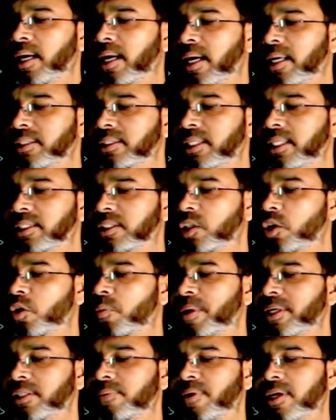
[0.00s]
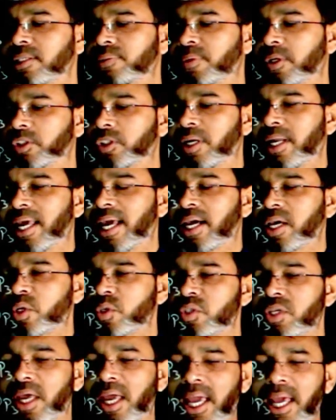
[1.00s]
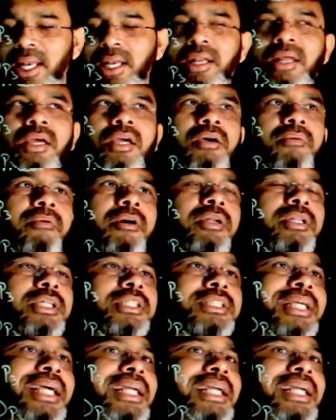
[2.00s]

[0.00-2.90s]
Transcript: and this group has a mass fraction xn for this